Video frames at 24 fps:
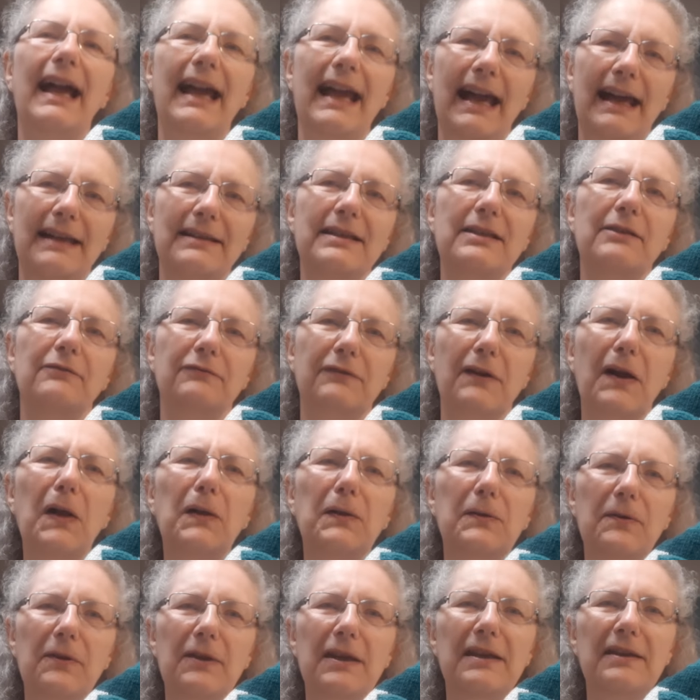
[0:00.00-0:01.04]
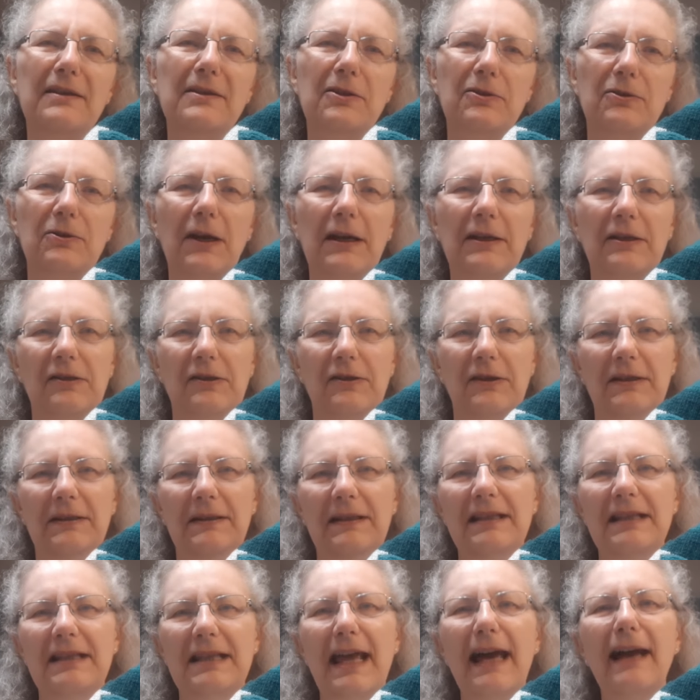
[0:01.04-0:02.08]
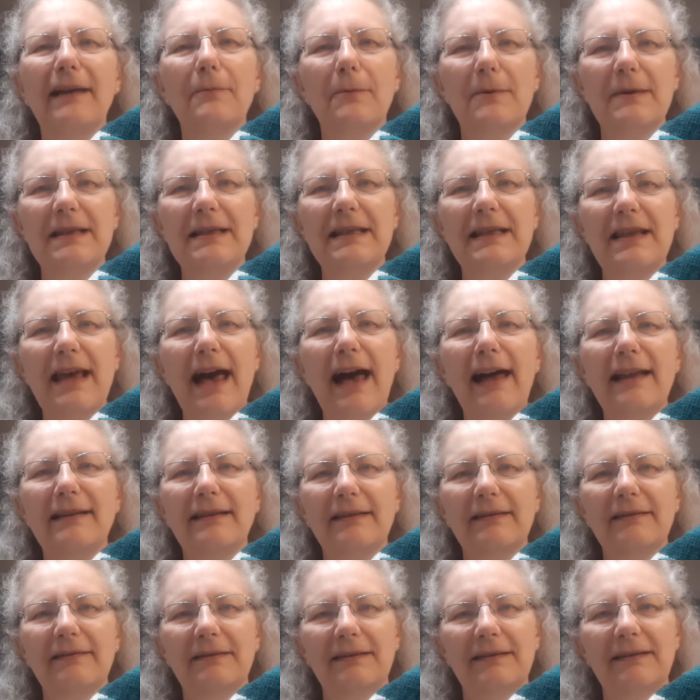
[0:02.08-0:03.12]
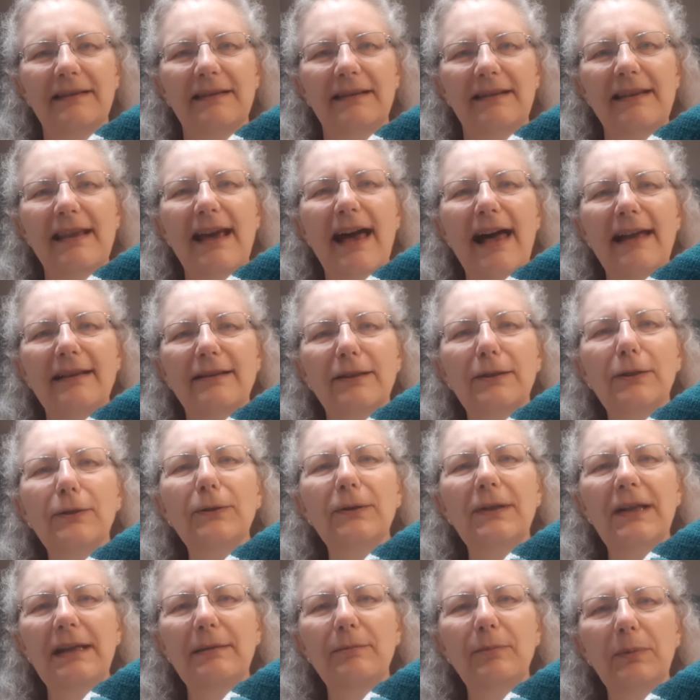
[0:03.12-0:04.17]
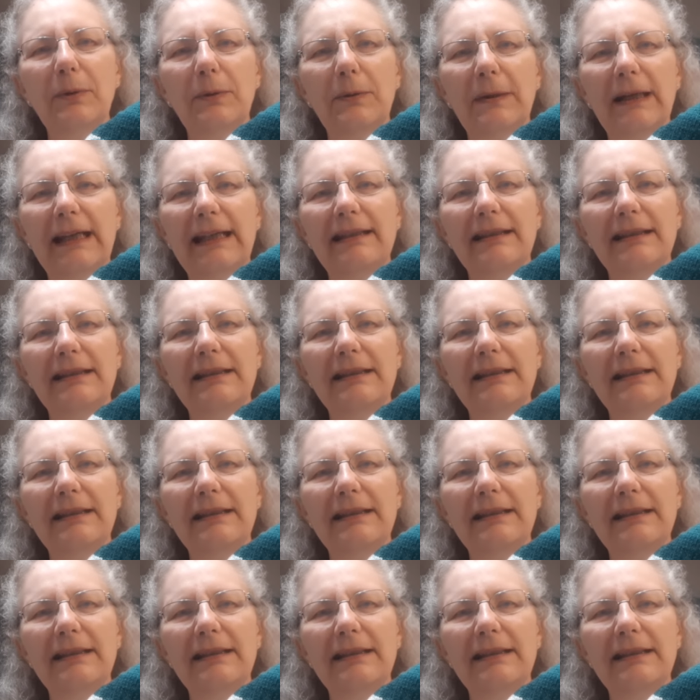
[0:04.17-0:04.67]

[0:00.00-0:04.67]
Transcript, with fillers: I had to follow the instructions. That was that that learning point.